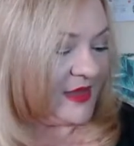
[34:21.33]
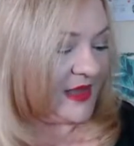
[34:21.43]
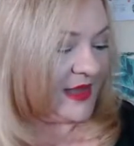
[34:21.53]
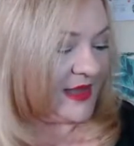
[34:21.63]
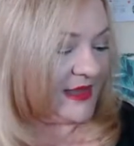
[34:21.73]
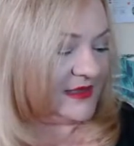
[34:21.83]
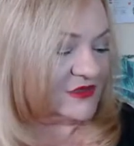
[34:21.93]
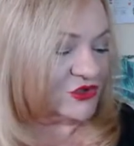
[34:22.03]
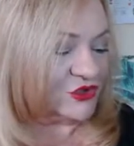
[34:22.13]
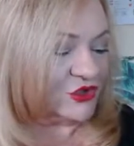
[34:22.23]

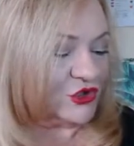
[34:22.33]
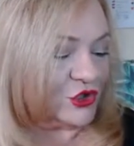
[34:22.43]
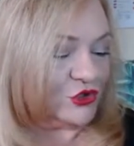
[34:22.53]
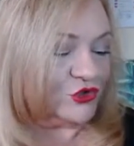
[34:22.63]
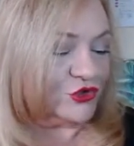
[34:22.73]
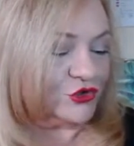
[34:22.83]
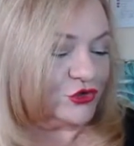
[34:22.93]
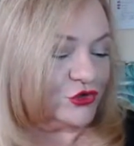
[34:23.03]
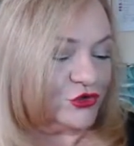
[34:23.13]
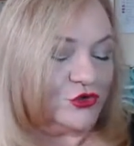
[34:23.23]
is
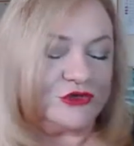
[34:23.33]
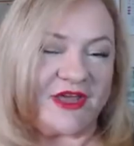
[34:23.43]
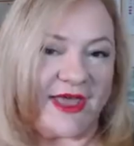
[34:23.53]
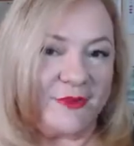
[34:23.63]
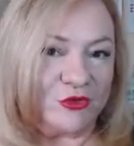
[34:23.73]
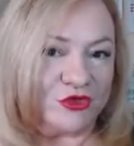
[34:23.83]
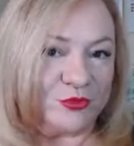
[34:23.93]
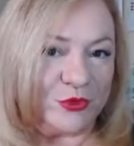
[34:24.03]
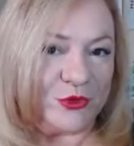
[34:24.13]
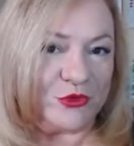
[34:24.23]
2
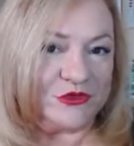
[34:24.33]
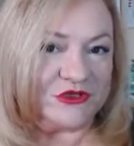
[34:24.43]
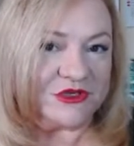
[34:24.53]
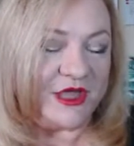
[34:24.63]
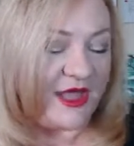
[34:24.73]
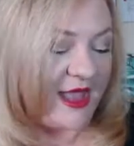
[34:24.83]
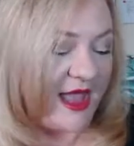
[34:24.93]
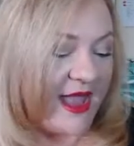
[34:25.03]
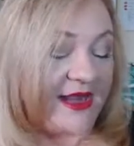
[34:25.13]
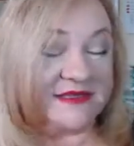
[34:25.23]
tablespoons
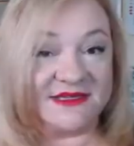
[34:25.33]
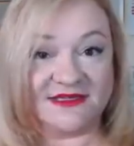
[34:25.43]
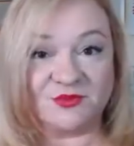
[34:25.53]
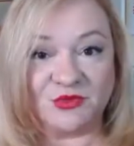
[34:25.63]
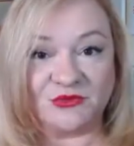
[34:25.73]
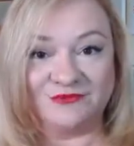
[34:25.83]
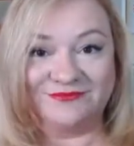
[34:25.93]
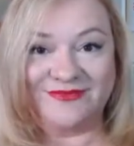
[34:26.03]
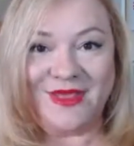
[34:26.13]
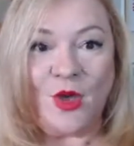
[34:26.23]
and a teaspoon.
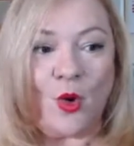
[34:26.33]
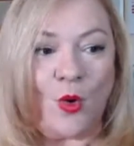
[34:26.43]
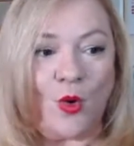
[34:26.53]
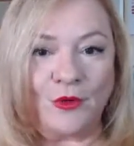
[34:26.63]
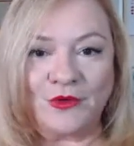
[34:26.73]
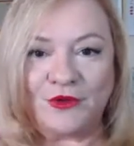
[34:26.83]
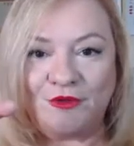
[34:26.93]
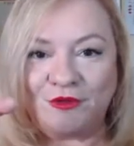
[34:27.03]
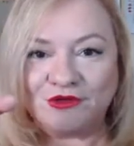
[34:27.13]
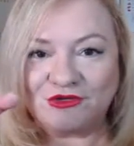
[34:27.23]
Or, you
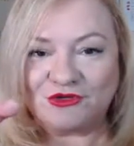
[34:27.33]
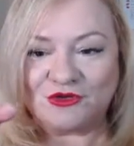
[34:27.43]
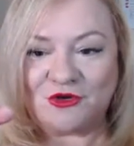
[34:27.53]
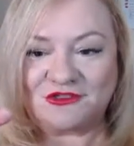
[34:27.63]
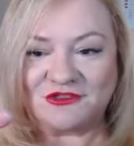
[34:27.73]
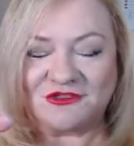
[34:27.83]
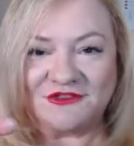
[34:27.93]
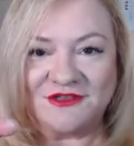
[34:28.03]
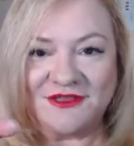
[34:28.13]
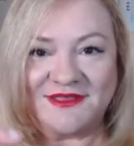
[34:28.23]
know, those shots
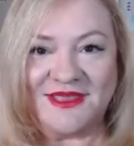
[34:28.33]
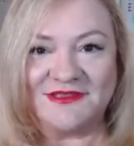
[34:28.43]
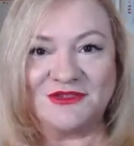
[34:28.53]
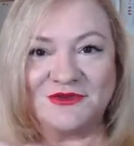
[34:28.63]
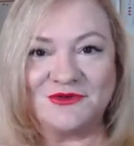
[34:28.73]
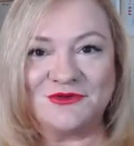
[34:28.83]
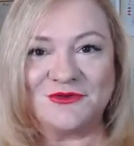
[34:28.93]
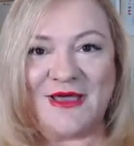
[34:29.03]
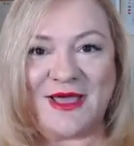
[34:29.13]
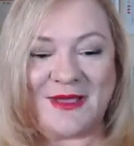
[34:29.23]
that
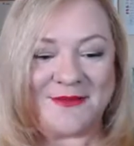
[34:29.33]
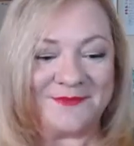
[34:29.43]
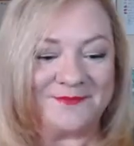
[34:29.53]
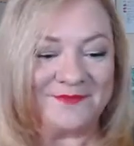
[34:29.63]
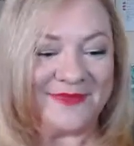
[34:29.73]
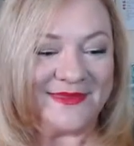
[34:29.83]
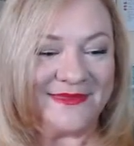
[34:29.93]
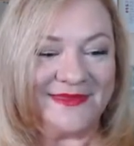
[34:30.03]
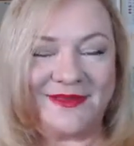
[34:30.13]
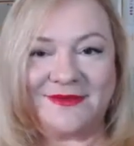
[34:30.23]
you know,
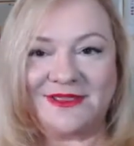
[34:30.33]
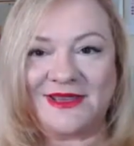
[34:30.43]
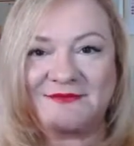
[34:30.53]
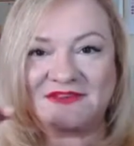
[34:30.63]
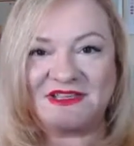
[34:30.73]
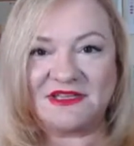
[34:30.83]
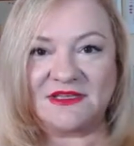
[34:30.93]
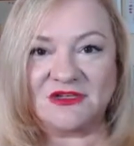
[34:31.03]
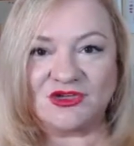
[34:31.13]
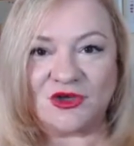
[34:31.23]
you can have a
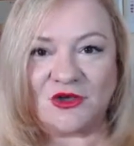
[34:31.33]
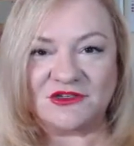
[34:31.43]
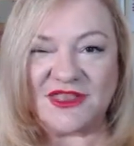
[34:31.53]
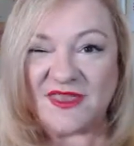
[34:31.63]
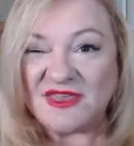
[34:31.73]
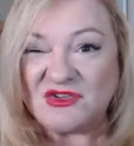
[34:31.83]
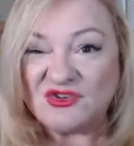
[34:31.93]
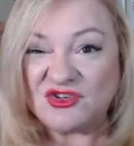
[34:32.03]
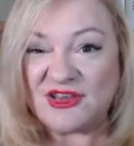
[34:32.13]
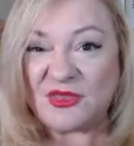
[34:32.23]
tequila shot. They're
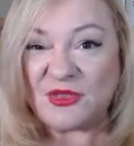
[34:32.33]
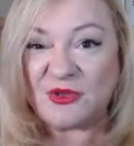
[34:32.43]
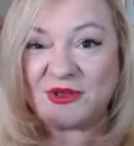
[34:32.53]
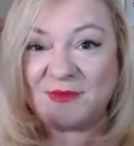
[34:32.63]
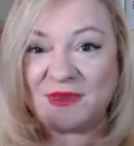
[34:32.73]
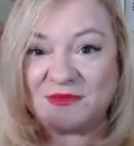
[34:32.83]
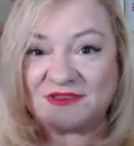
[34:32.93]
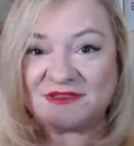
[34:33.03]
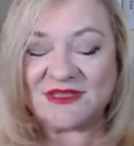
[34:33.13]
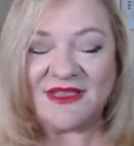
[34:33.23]
usually 30
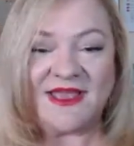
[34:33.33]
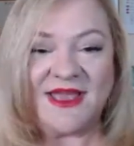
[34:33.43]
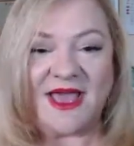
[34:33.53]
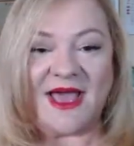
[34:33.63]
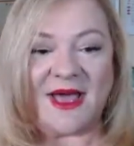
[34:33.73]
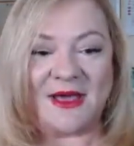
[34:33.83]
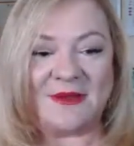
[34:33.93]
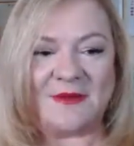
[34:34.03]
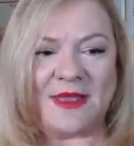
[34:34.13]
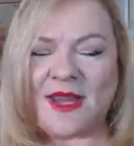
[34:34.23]
mils.
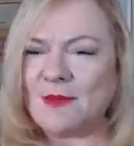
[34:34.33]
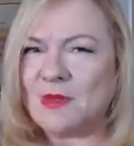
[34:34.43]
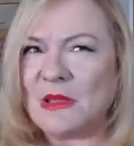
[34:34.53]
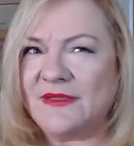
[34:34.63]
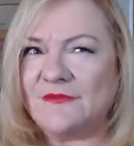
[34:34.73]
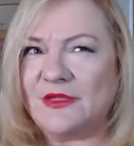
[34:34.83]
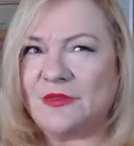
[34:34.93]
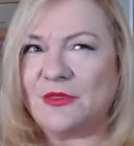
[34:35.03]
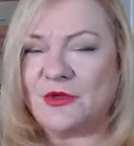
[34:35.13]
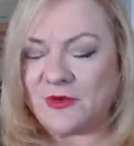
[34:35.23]
And I believe
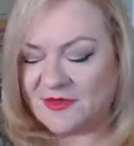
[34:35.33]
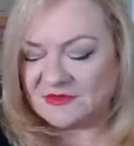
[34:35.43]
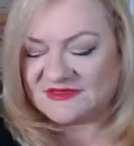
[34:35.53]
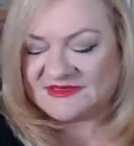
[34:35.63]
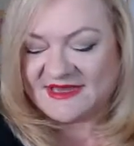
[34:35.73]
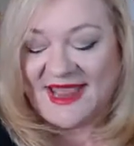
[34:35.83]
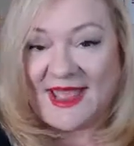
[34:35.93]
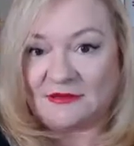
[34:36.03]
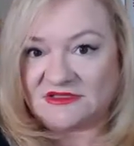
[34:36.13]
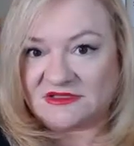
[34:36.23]
30 mils is an
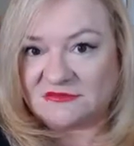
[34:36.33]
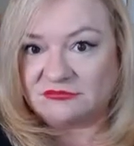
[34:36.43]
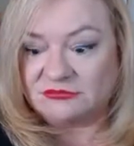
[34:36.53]
ounce.